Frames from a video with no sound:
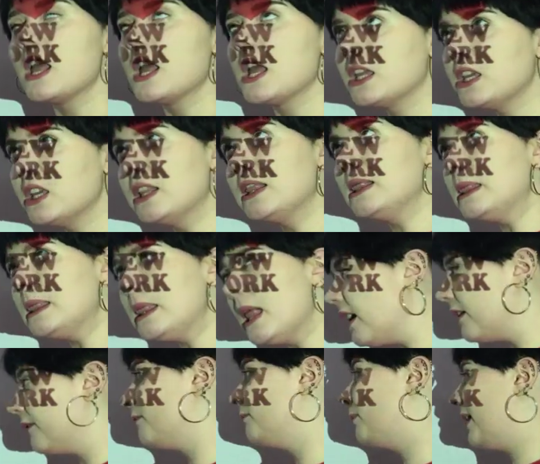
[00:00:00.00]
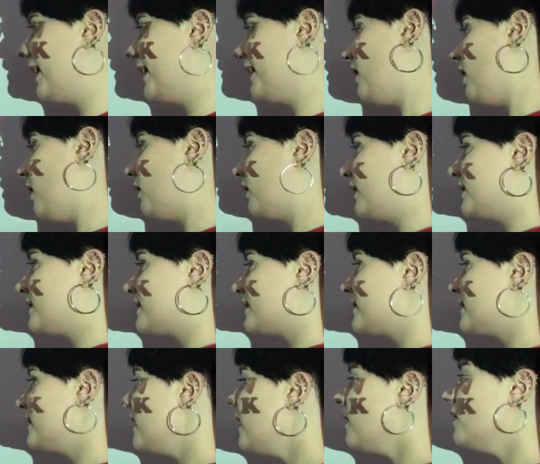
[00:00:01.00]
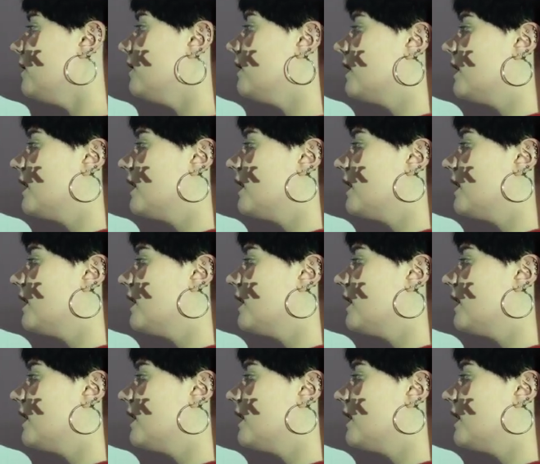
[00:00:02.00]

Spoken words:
but you love bright orange. So